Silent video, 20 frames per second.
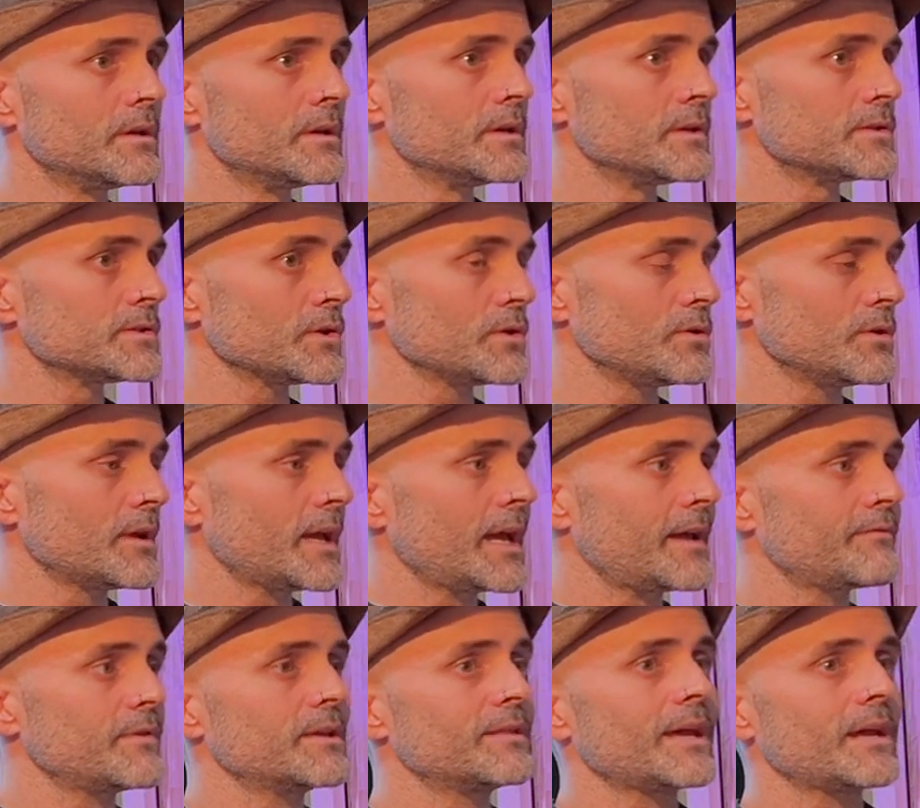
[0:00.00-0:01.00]
So
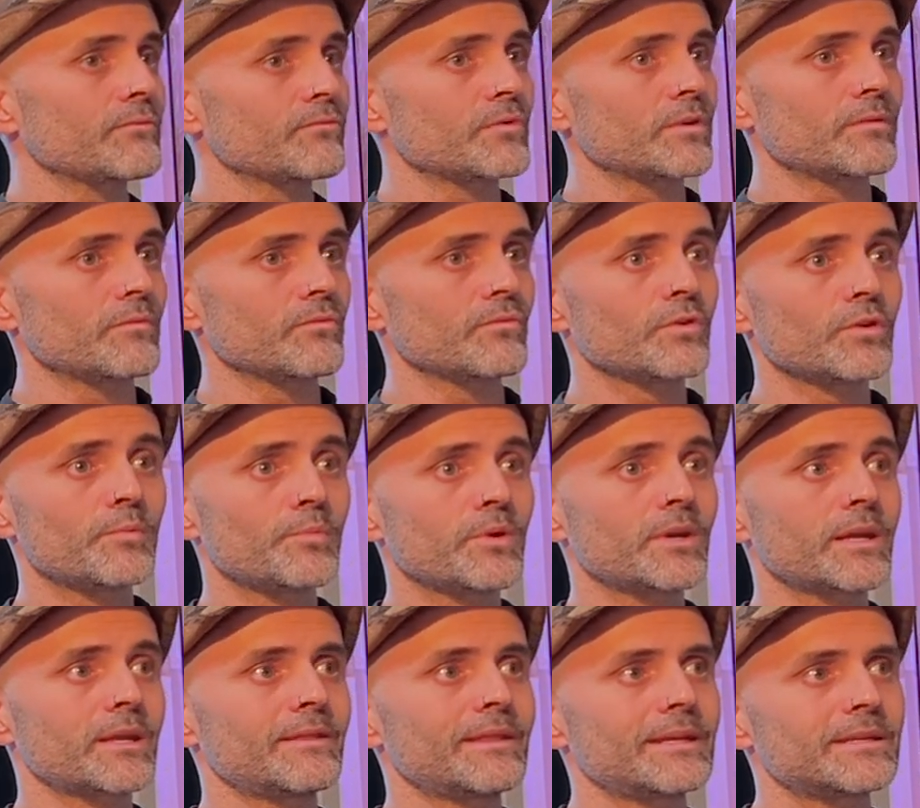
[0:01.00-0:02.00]
having that
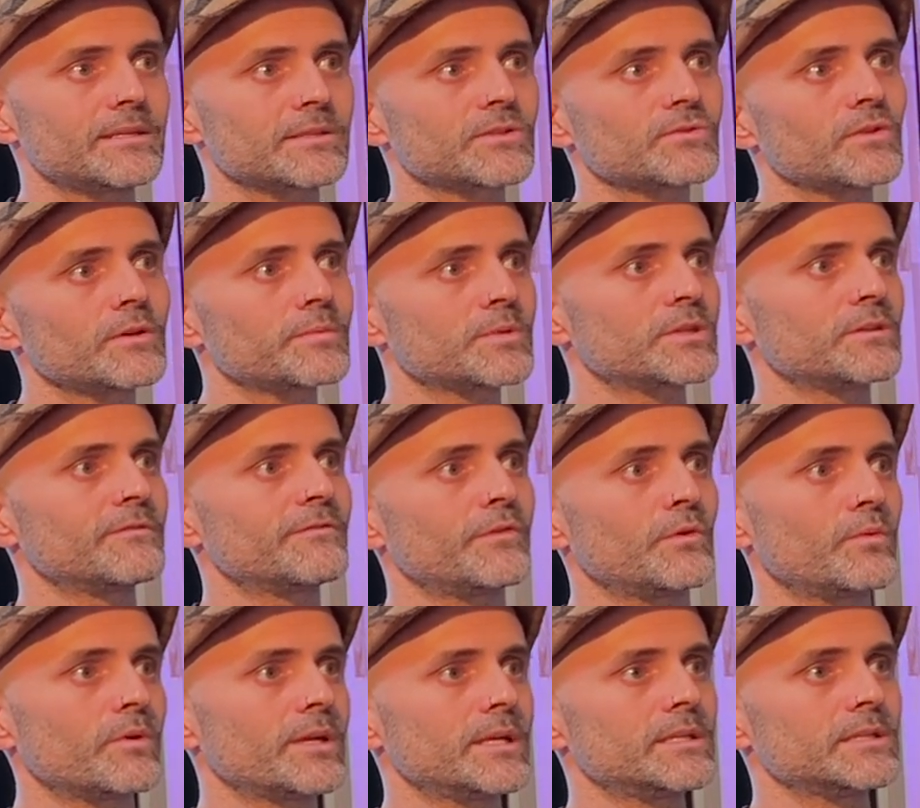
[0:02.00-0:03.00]
rubric and that description for
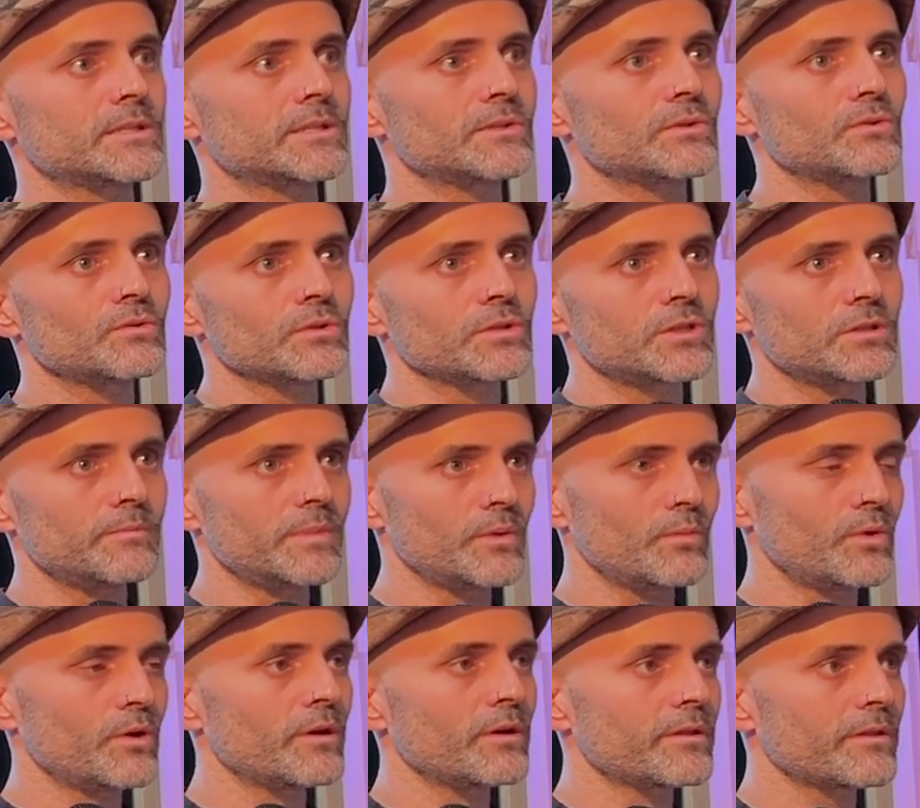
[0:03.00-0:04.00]
what each score should be
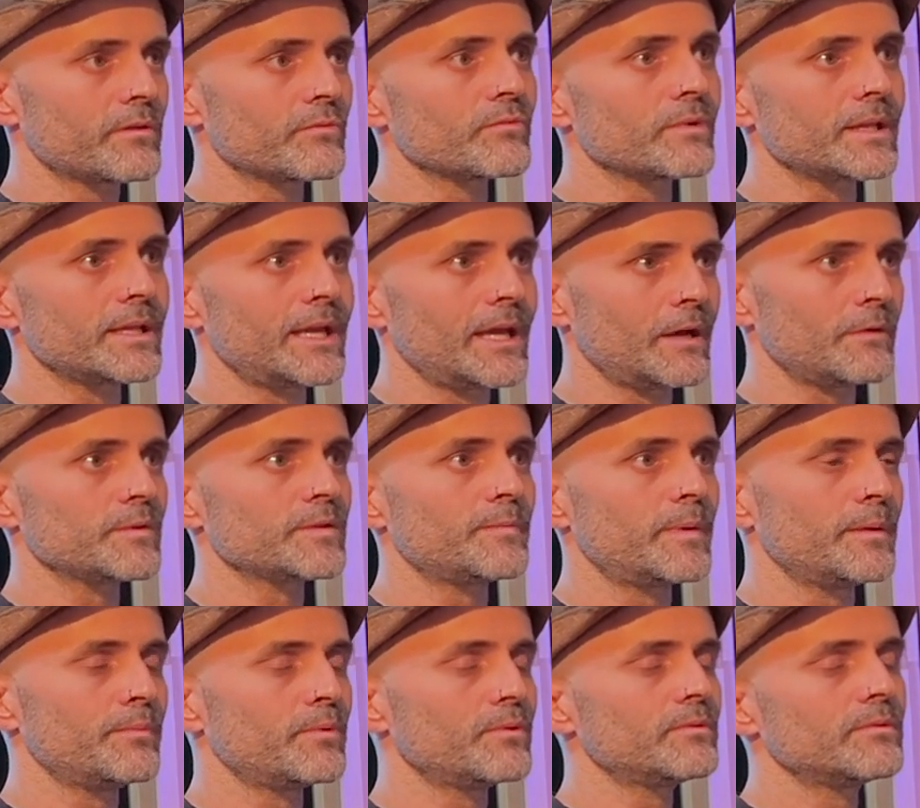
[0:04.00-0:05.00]
worth really helps
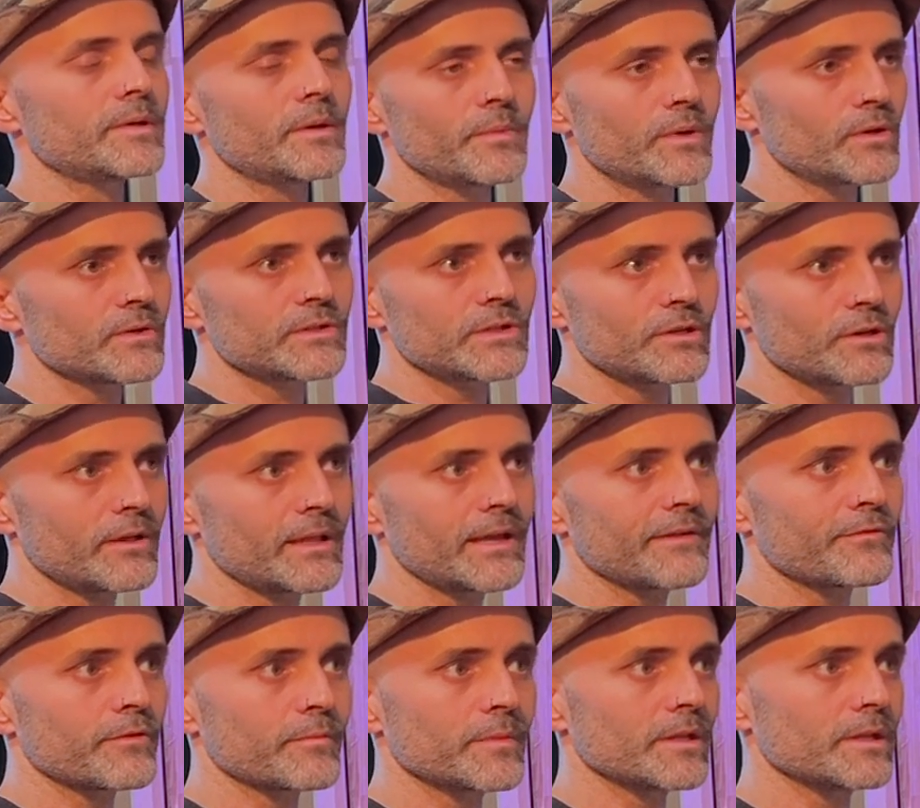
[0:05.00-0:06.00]
people. And we also know that
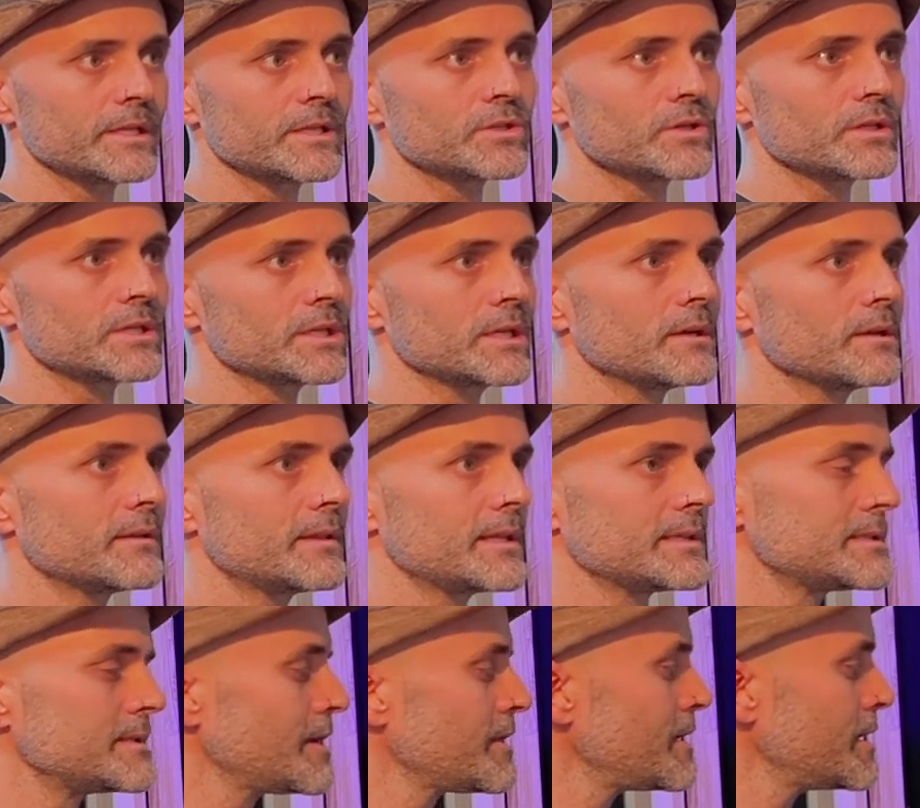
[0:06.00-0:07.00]
from the literature.
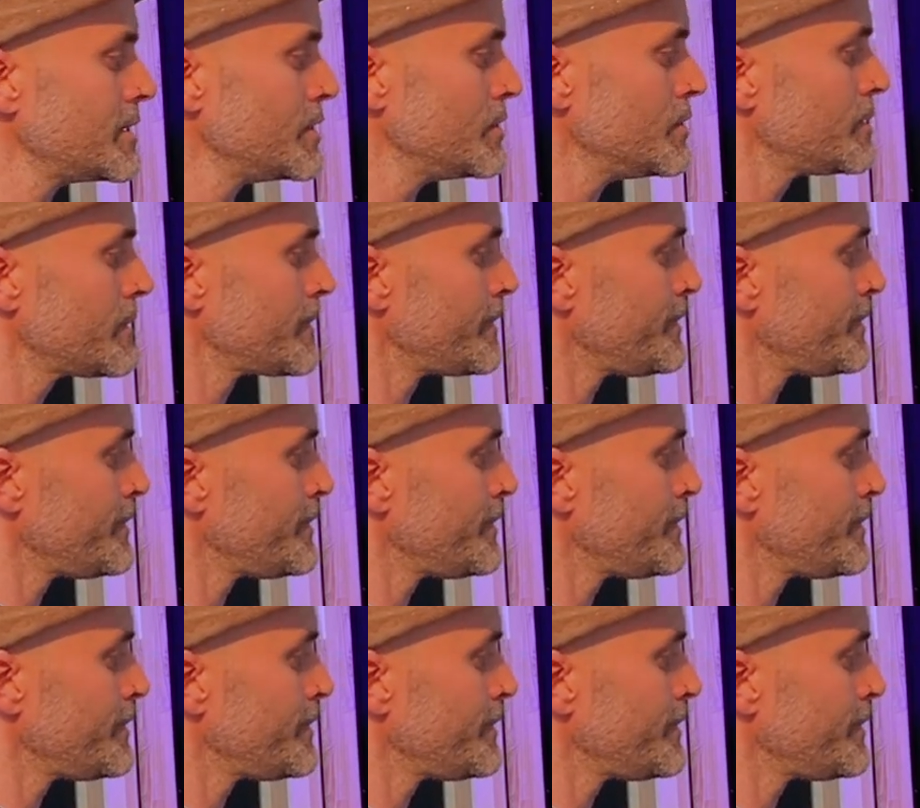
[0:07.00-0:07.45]
That's nothing new.